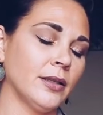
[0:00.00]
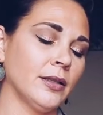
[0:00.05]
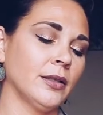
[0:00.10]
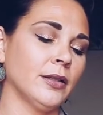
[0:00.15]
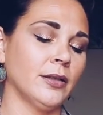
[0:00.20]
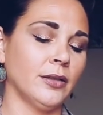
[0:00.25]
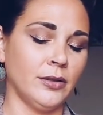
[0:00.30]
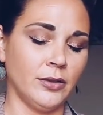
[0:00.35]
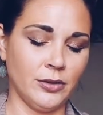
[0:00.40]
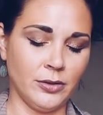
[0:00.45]

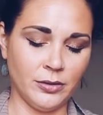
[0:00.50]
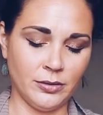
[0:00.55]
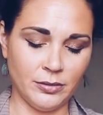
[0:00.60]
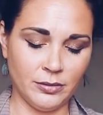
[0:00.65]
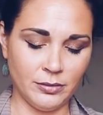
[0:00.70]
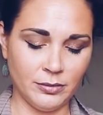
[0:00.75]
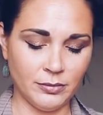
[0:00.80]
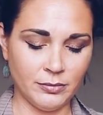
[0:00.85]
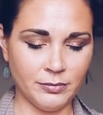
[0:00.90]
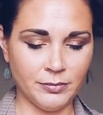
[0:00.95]

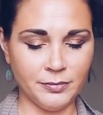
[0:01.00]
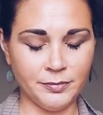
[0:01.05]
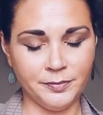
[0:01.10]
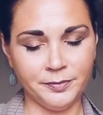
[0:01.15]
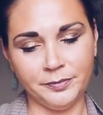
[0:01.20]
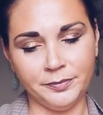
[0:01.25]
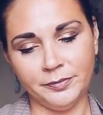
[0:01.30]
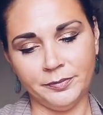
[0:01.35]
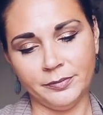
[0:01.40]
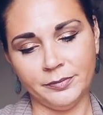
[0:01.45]

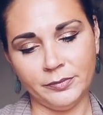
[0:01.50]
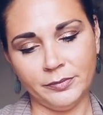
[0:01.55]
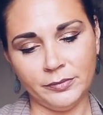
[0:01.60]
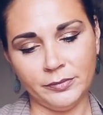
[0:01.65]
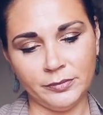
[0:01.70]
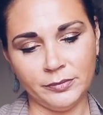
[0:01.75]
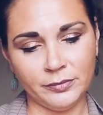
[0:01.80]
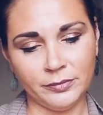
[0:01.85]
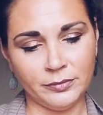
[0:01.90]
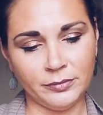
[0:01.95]

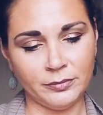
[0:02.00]
No one is speaking in this clip.